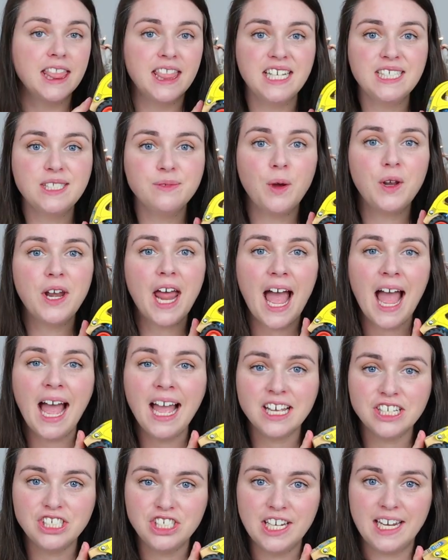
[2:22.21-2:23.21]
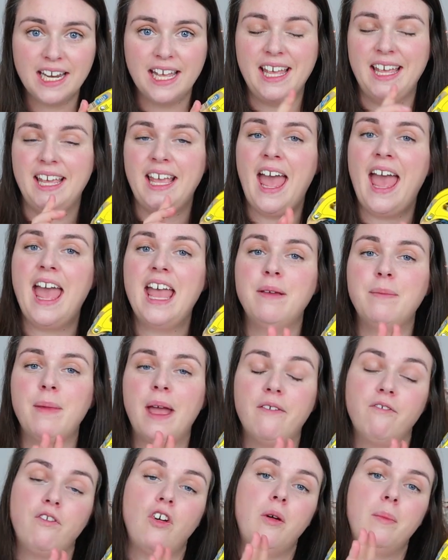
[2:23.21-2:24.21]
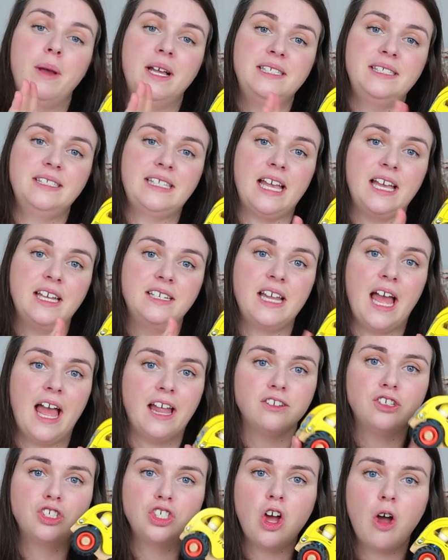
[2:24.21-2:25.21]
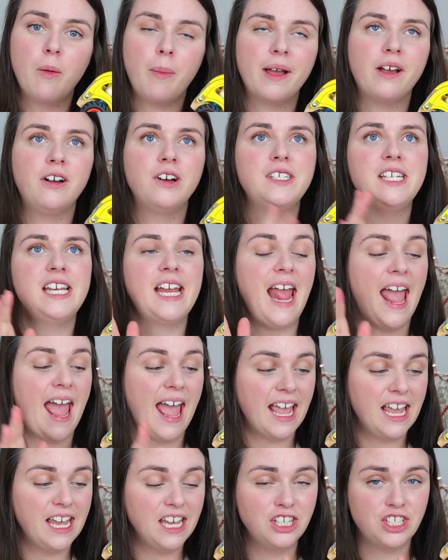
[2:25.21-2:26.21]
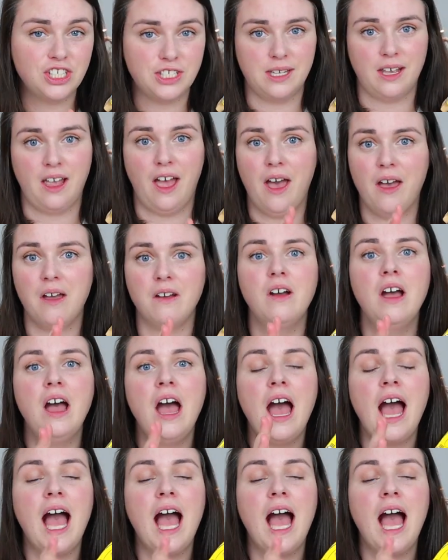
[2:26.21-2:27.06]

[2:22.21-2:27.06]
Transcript: This one actually came from a secondhand shop. I got it ages ago.